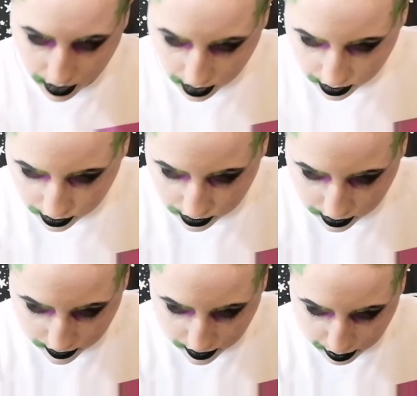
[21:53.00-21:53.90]
I'm going to
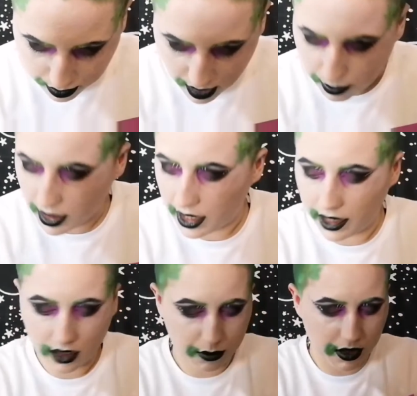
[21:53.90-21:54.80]
use a
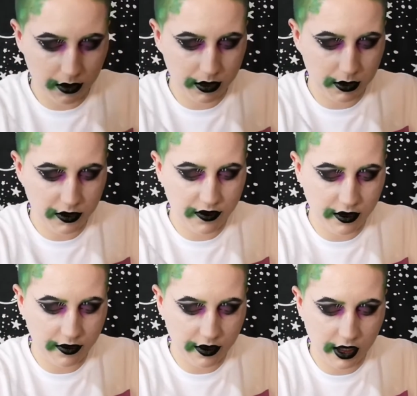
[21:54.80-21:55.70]
black, but I'm going to be
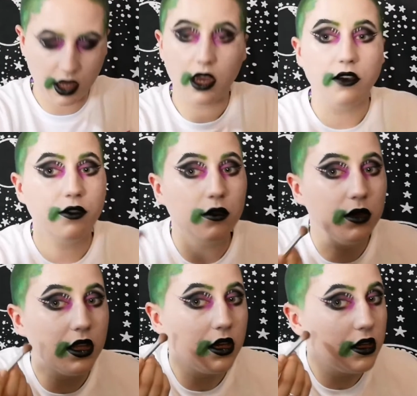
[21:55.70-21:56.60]
very, very
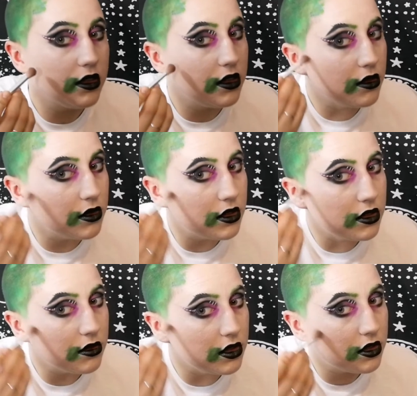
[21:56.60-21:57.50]
careful with it as I don't
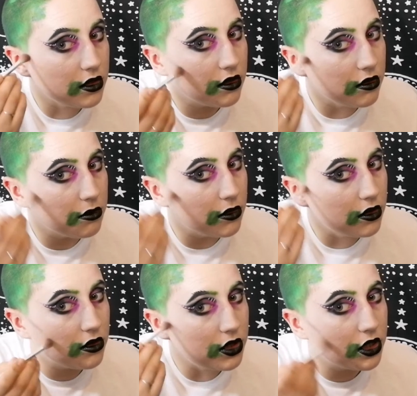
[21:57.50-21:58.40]
want to do it too
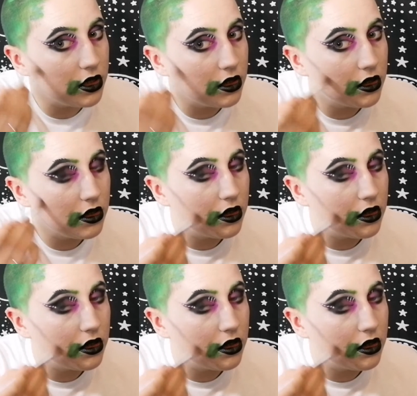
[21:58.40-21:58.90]
much.